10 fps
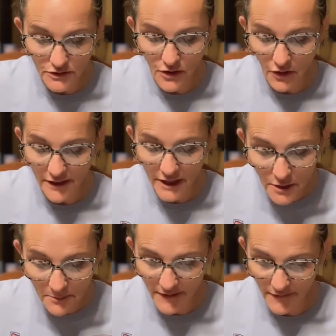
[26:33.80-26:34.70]
Do y'all
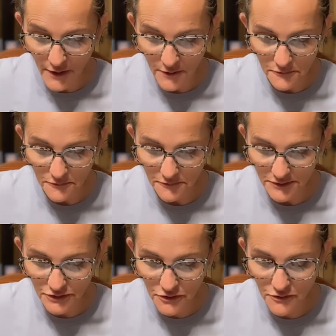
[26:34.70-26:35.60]
hear me though?
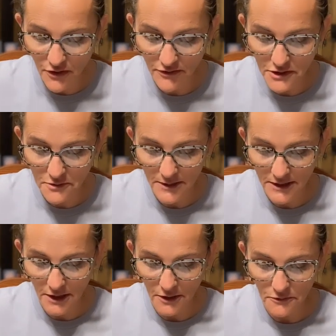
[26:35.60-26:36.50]
Do y'all hear
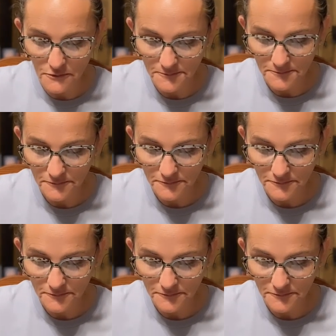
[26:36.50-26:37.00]
me though?